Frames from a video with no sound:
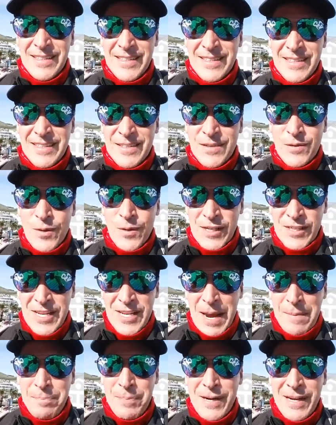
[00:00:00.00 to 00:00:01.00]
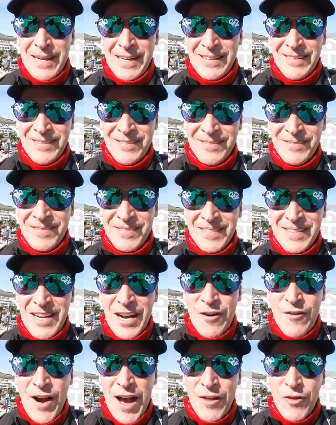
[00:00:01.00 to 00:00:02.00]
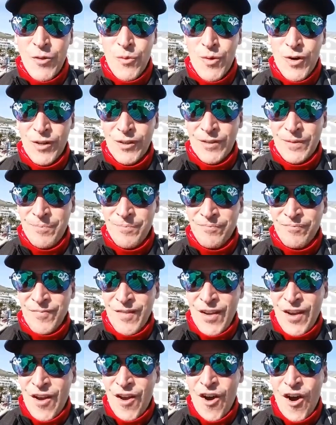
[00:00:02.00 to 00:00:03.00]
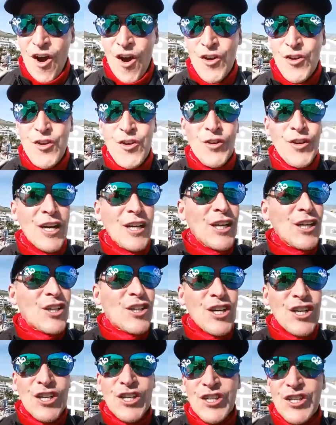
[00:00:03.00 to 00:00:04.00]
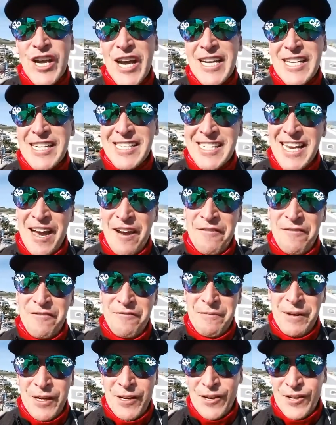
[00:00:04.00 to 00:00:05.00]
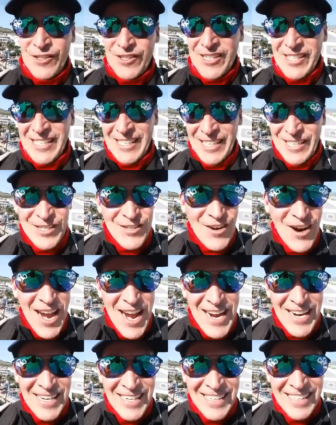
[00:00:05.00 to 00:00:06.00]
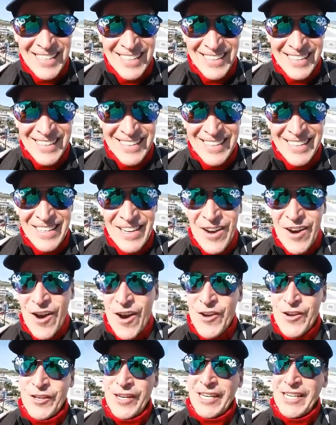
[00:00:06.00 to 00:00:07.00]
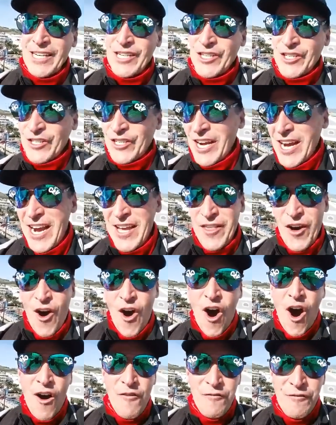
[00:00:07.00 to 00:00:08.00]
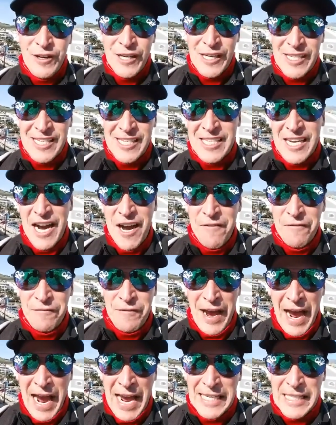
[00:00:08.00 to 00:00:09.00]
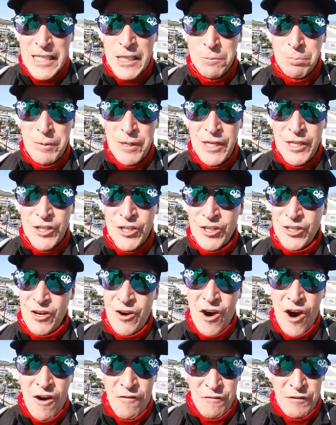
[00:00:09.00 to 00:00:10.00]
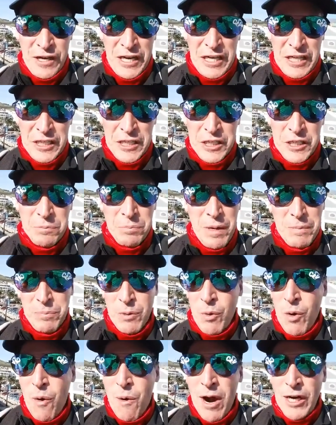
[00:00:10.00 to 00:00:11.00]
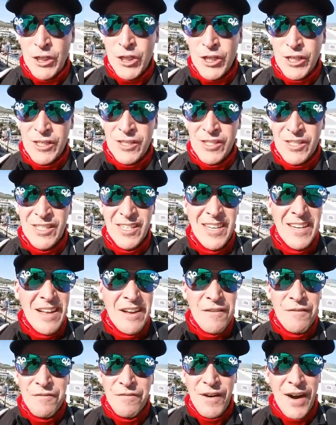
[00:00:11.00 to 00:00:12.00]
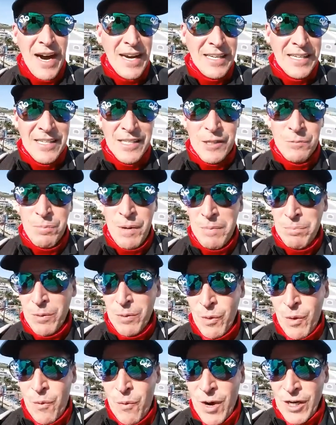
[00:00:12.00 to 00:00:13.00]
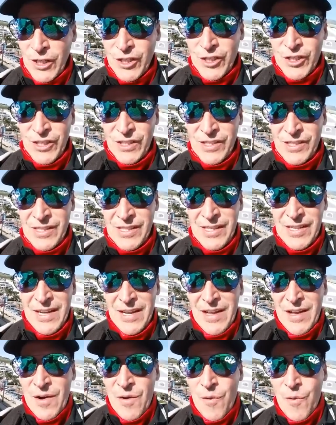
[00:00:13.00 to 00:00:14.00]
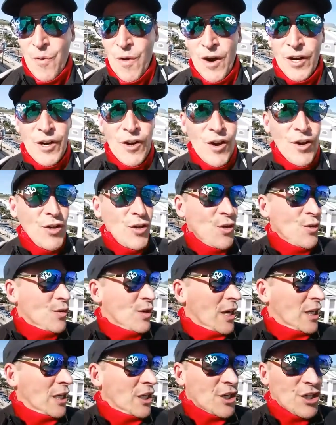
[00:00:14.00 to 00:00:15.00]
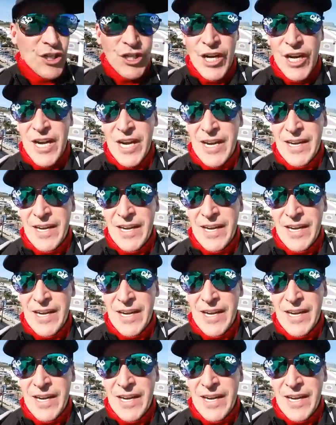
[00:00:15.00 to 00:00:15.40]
what is happening around the world? Are you gonna just share stuff because a little trend? Are you gonna share the obvious stuff? Hate speech, obvious, people will watch it. Violence, people will watch it. What are you gonna share